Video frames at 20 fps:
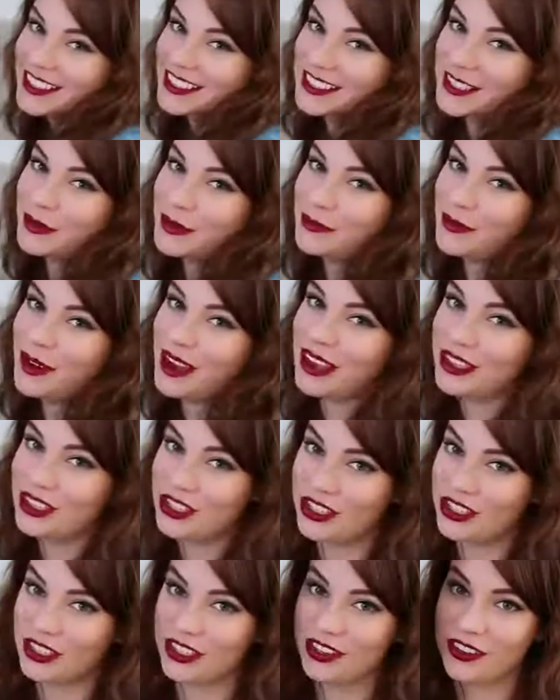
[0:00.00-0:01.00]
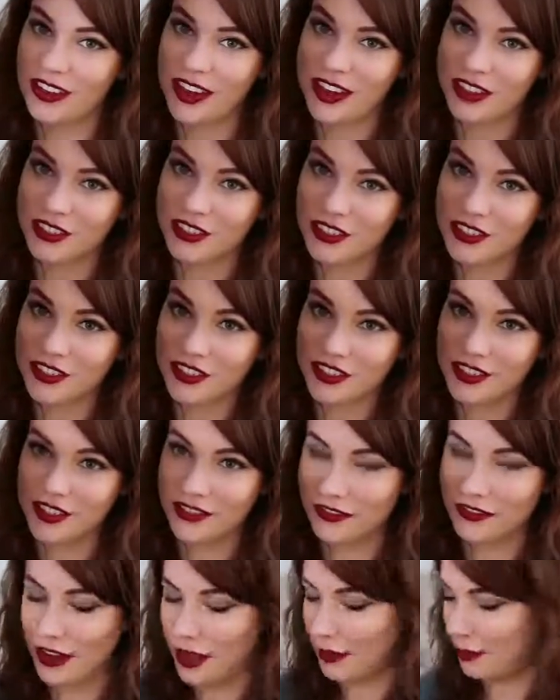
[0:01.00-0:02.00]
some posture correctors
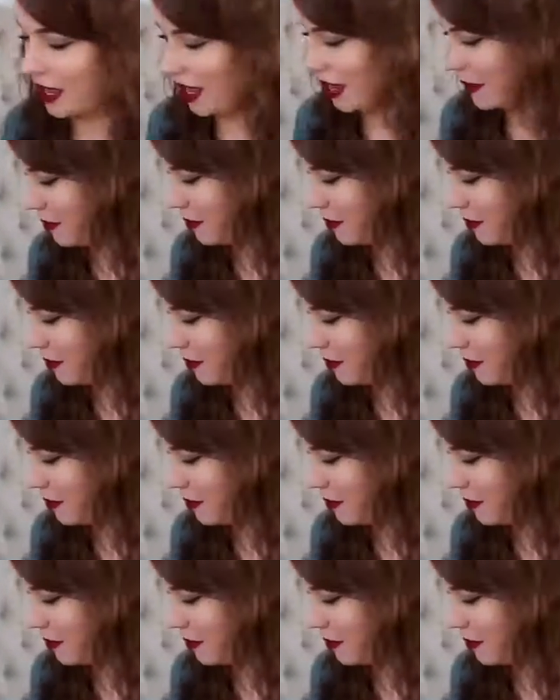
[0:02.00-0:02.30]
from